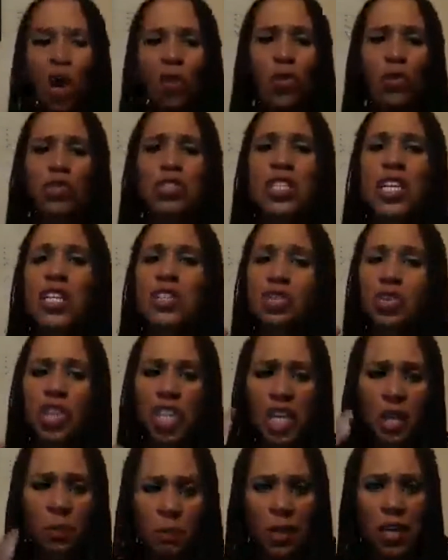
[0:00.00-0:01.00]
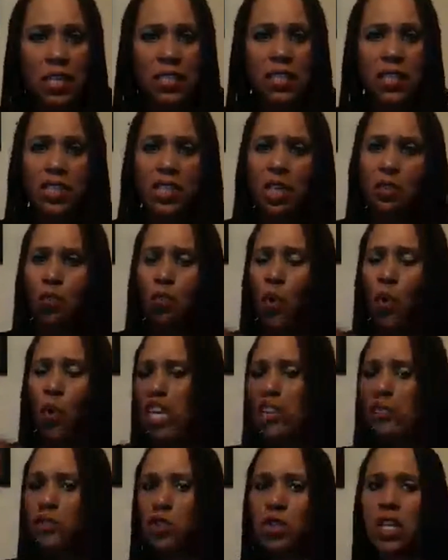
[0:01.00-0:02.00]
All those things are key pieces. And
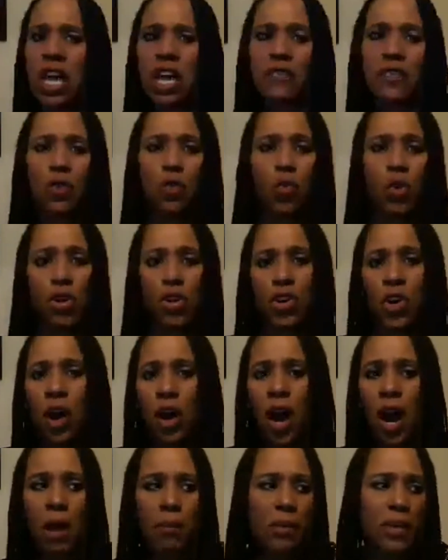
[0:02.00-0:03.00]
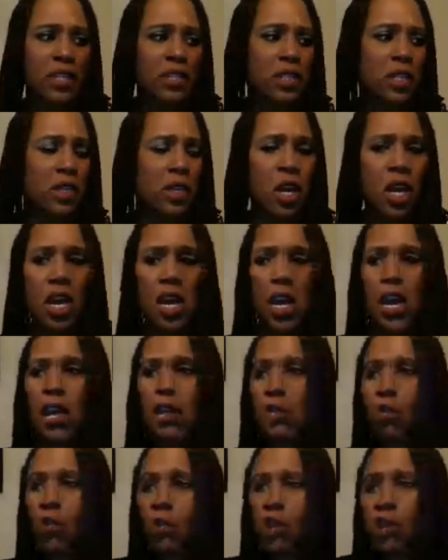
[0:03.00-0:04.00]
what gives you life and what are your hobbies and
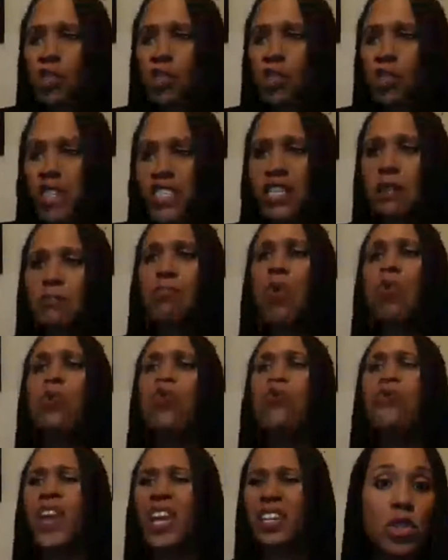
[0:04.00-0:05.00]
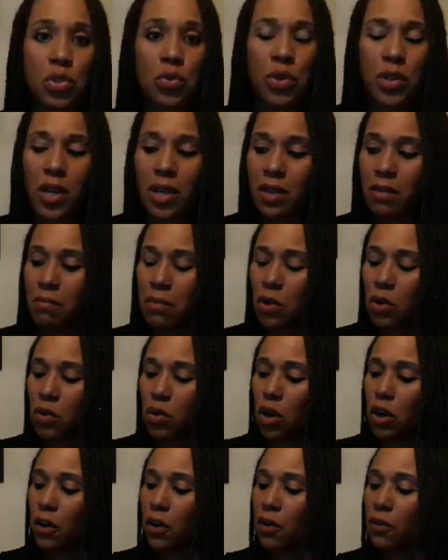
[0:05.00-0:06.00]
what are the things that motivate you onto it in the
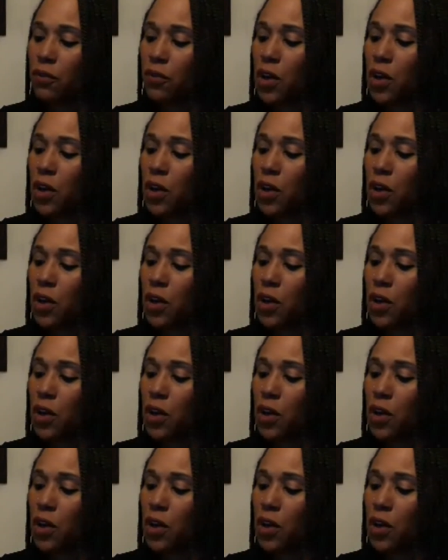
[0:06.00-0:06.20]
middle